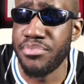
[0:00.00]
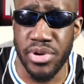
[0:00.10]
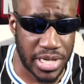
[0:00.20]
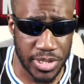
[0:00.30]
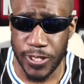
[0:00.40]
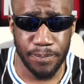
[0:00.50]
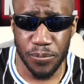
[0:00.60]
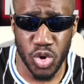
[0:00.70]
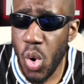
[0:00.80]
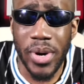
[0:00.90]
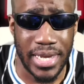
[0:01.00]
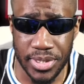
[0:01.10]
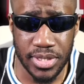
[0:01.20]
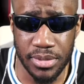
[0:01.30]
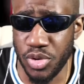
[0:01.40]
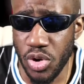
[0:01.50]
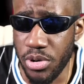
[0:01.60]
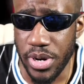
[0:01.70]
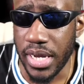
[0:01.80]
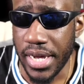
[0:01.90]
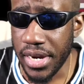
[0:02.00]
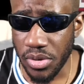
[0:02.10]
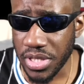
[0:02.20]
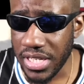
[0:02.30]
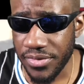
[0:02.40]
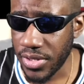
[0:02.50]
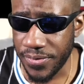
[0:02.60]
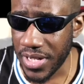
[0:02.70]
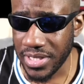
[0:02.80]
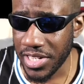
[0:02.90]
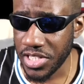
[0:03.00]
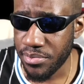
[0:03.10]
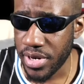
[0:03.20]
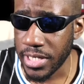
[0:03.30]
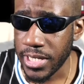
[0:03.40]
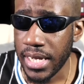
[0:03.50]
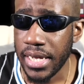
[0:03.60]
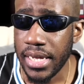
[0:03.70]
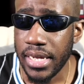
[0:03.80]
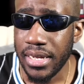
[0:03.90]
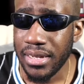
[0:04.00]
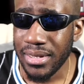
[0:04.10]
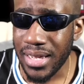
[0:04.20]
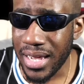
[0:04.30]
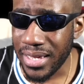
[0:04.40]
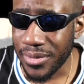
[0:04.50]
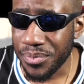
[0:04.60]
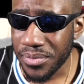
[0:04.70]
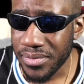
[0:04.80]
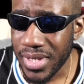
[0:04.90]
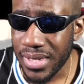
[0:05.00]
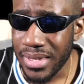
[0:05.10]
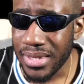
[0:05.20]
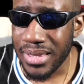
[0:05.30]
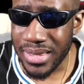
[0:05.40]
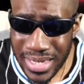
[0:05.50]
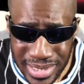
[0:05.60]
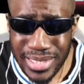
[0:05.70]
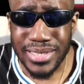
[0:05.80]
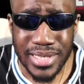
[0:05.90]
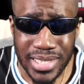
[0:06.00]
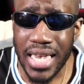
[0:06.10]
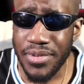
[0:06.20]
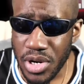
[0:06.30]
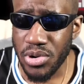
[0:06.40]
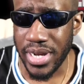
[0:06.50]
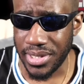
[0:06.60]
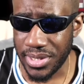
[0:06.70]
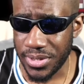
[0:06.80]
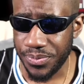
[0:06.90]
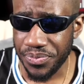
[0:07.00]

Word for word: Bricks. No one is. I'm sorry. No one's getting for the fantastic bricks. Guy, this is the saving grace.